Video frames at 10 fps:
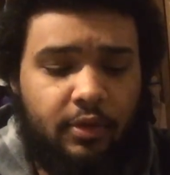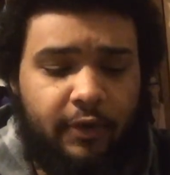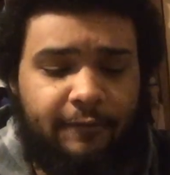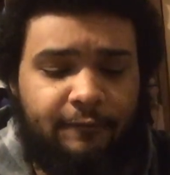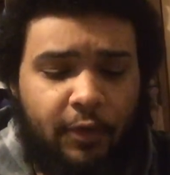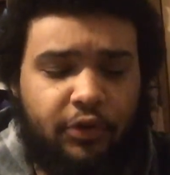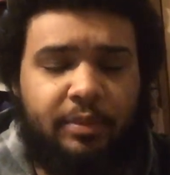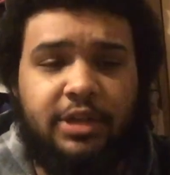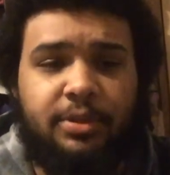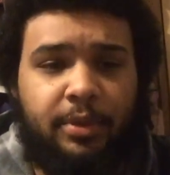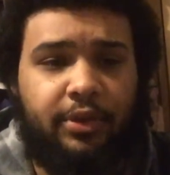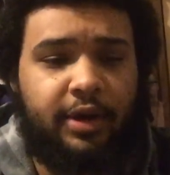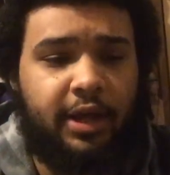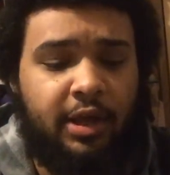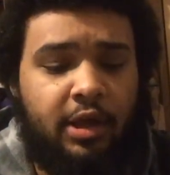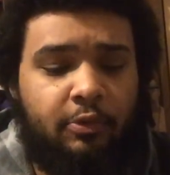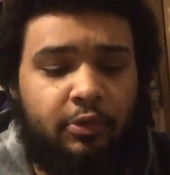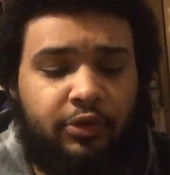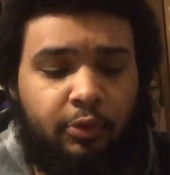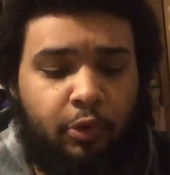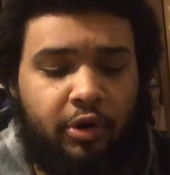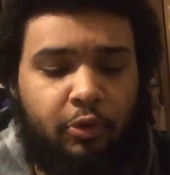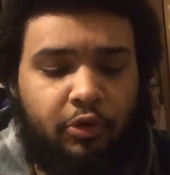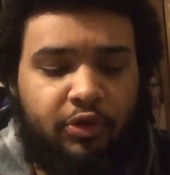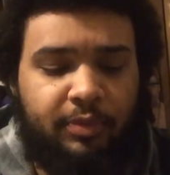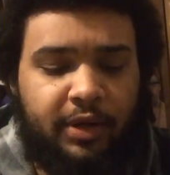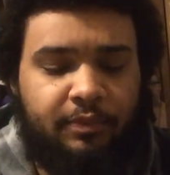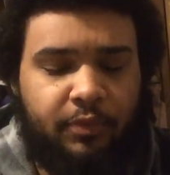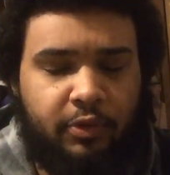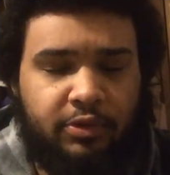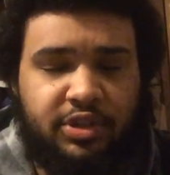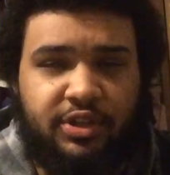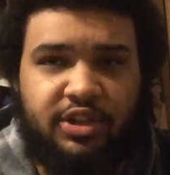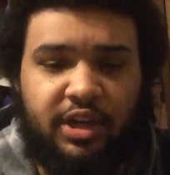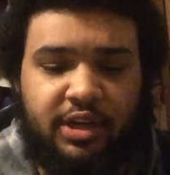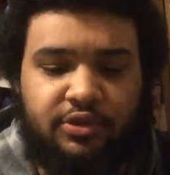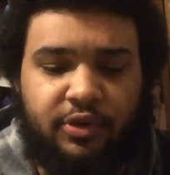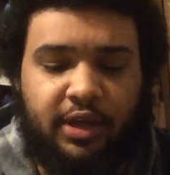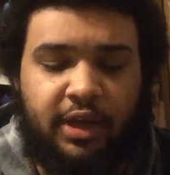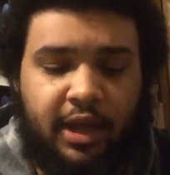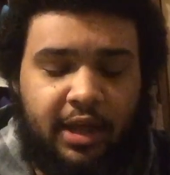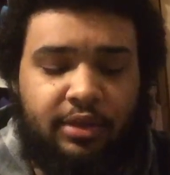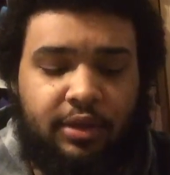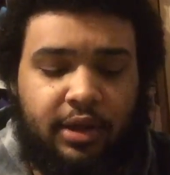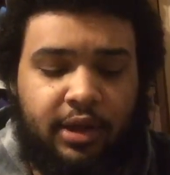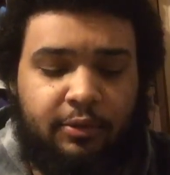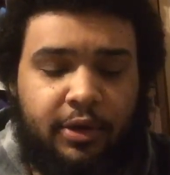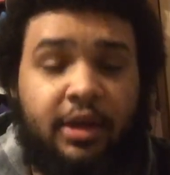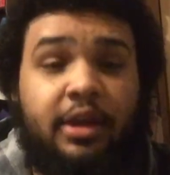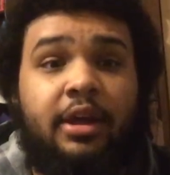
The first matchup of the night was the Workhorsemen, which is JD Drake and Anthony Henry.